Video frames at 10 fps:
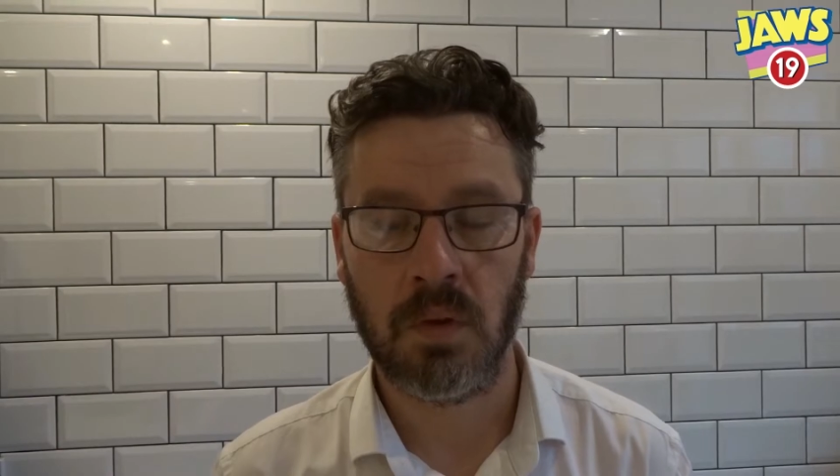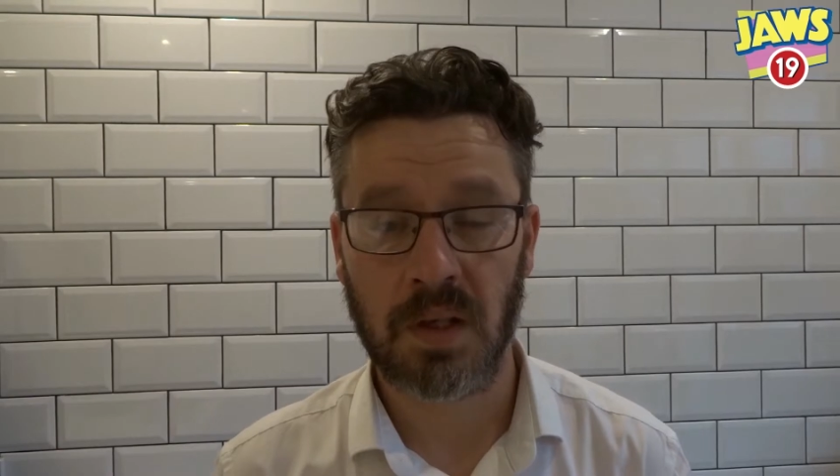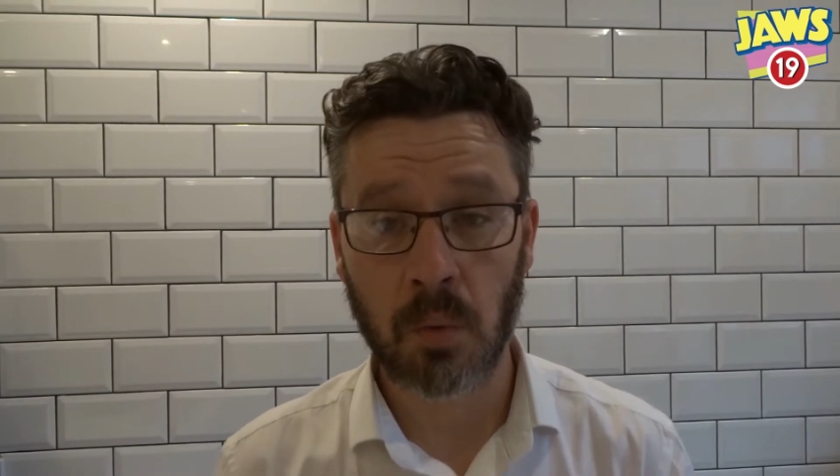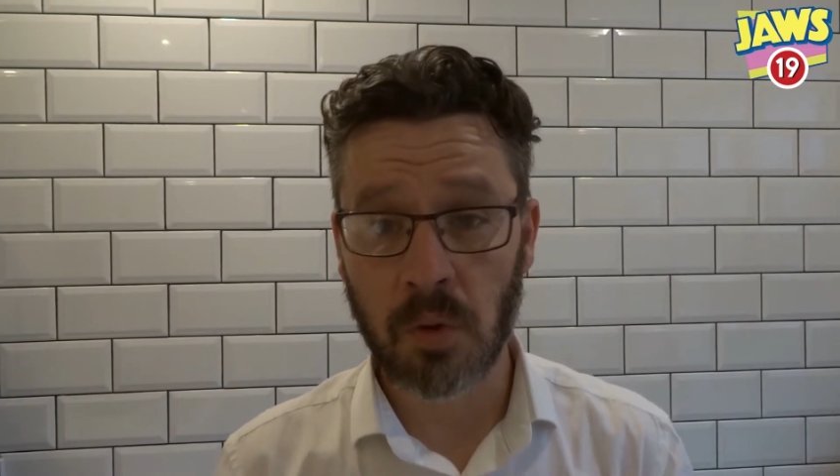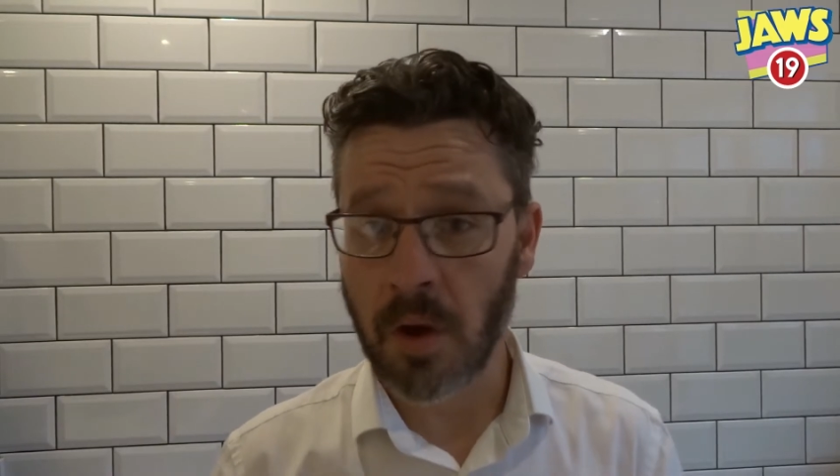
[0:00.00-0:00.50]

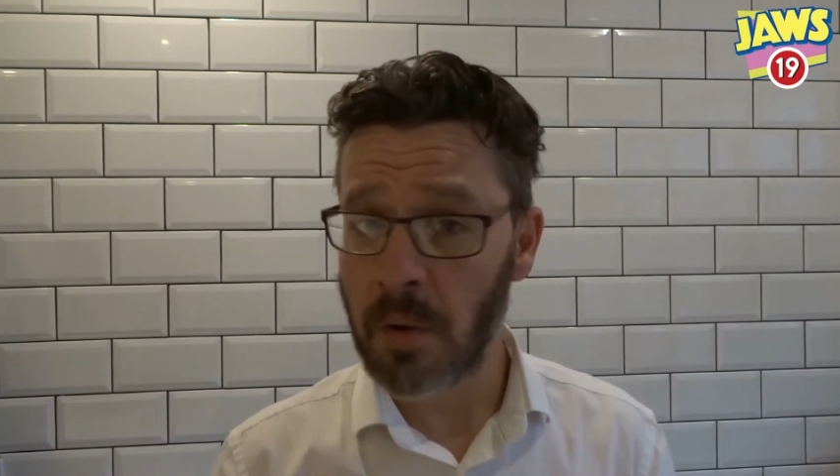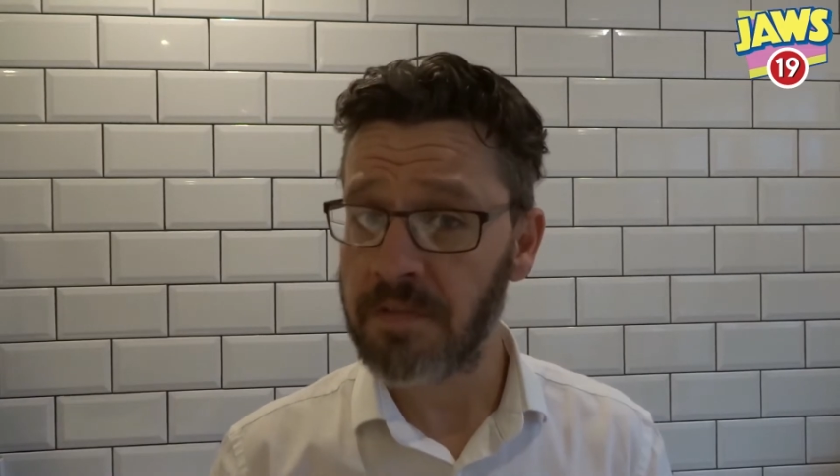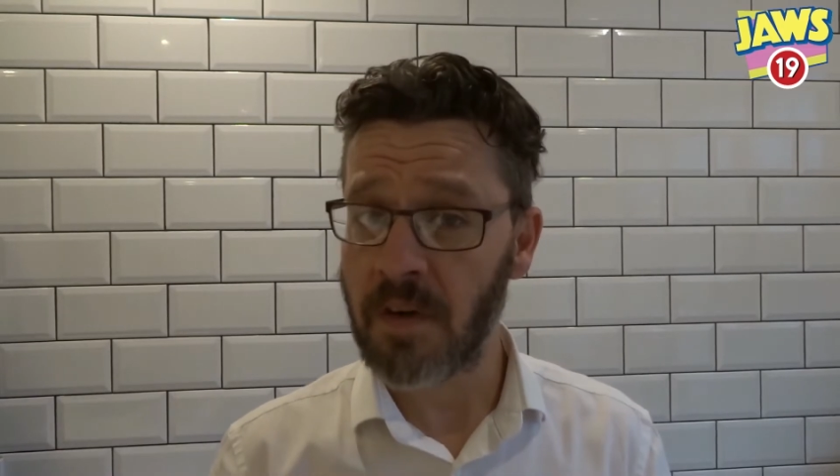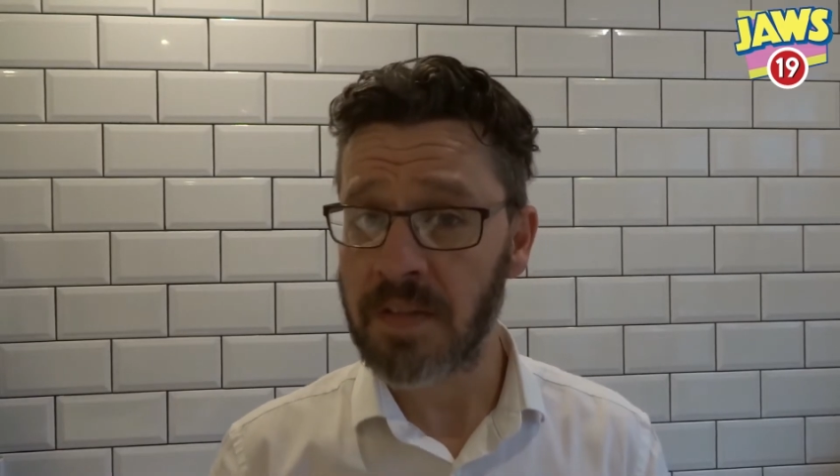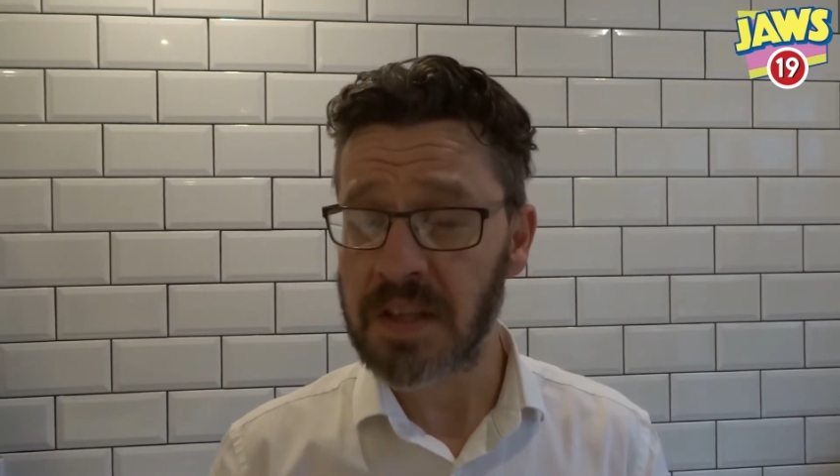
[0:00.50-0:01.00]
Now, although I
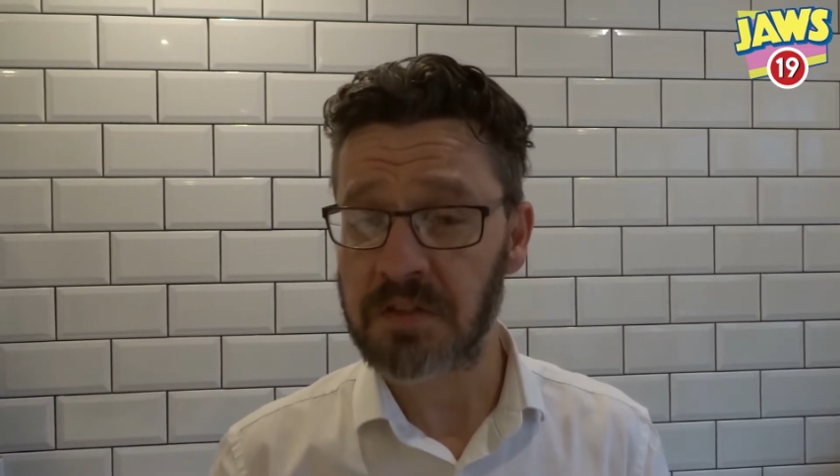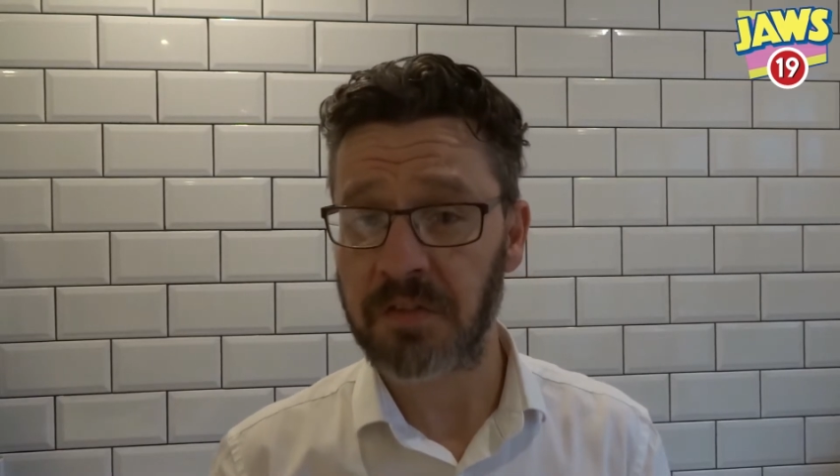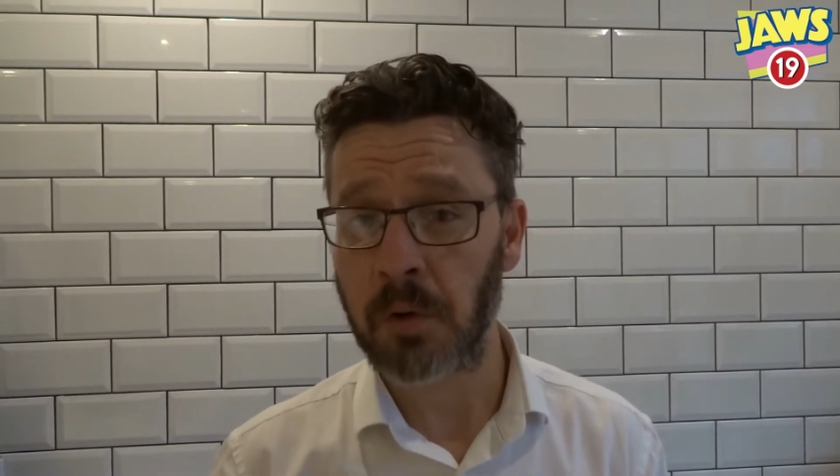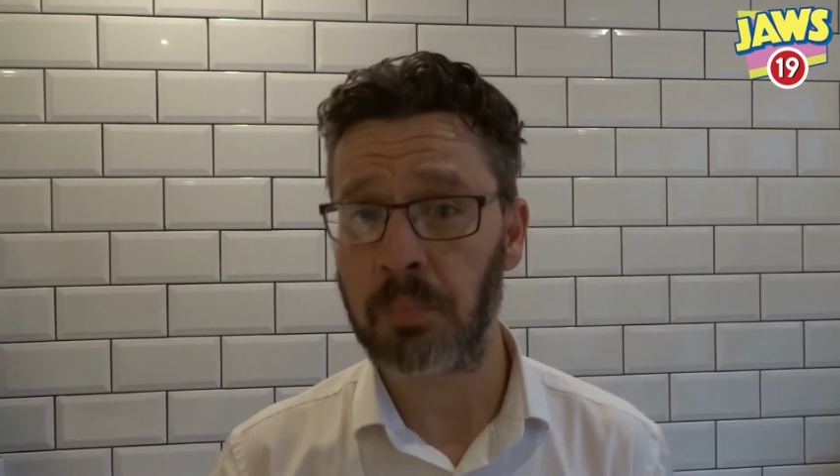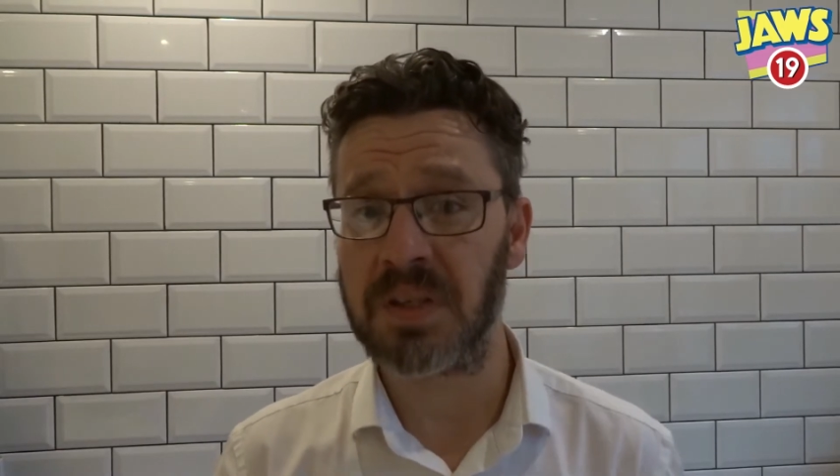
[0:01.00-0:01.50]
find this film